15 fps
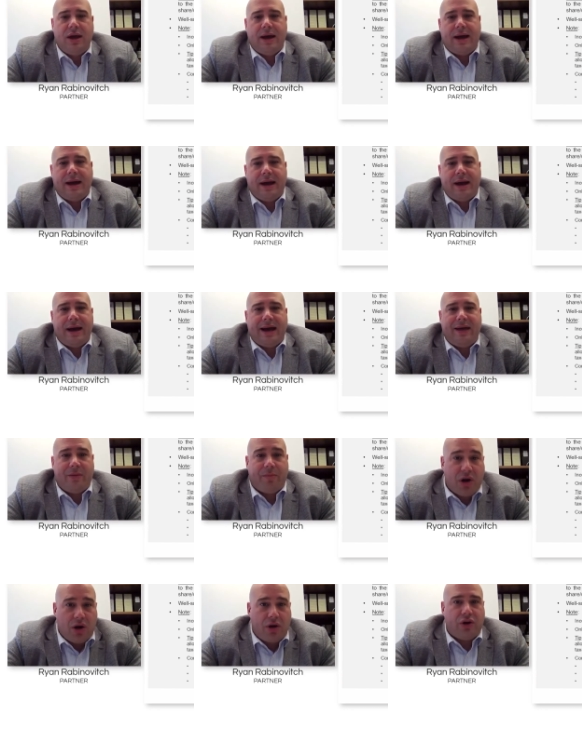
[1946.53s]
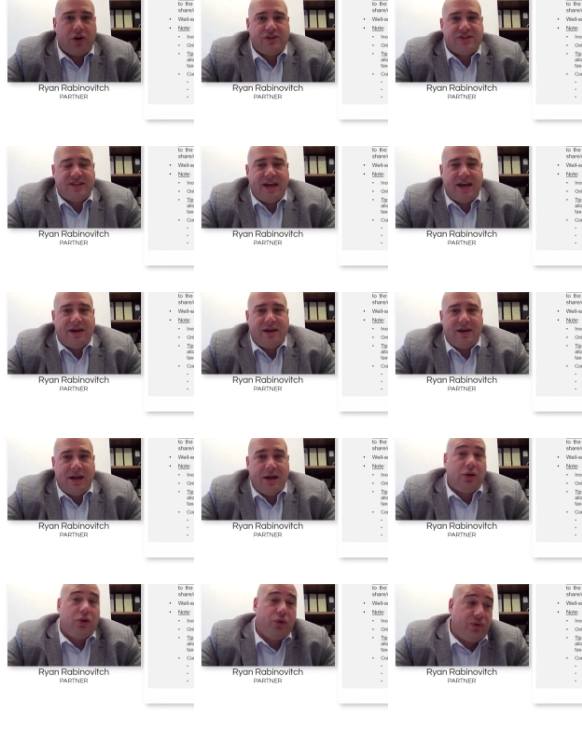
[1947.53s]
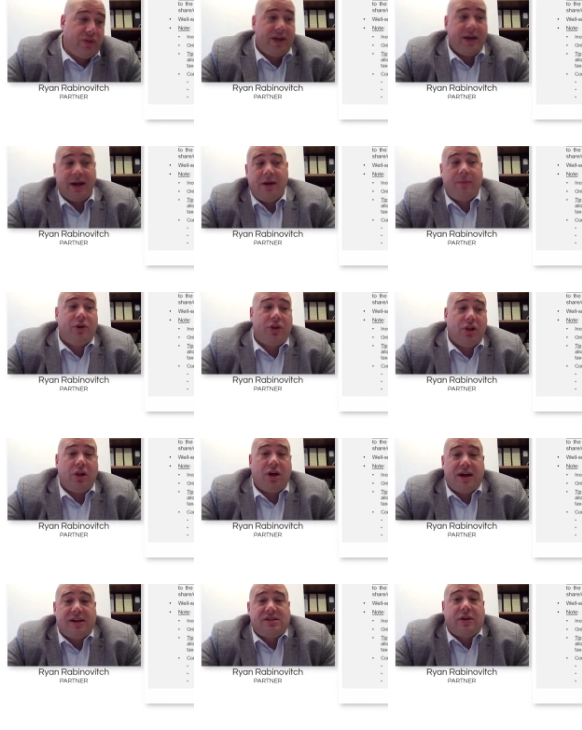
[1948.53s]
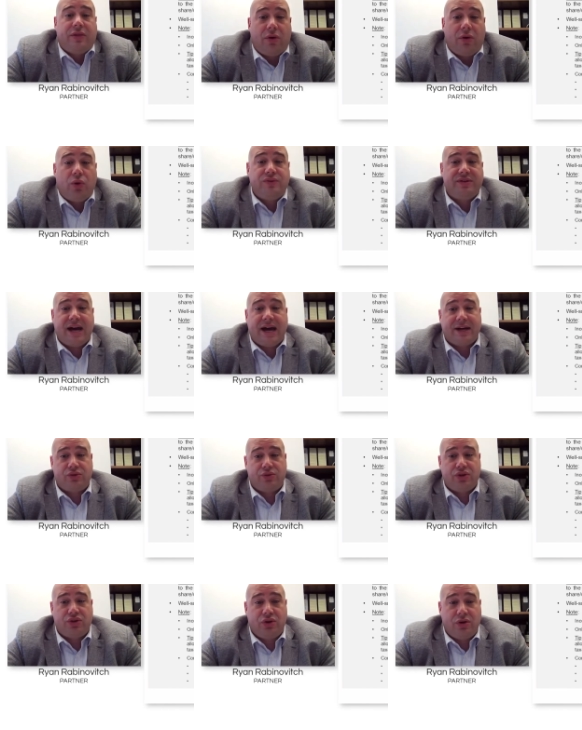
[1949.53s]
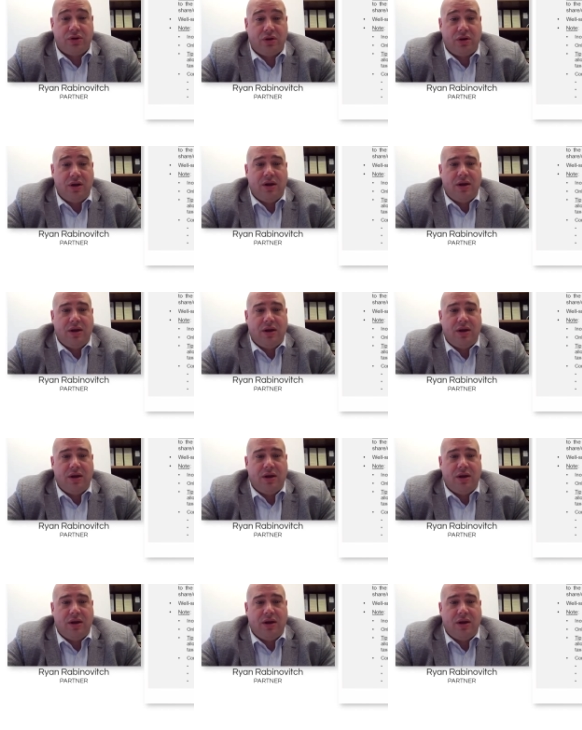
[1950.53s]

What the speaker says: And the partners then include the income or the loss on their own tax return.